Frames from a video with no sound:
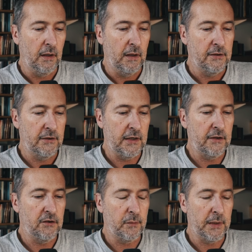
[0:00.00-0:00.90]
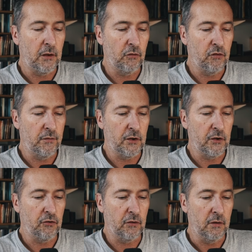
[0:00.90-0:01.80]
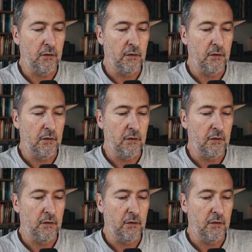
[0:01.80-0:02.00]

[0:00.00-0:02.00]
cease to be controversial.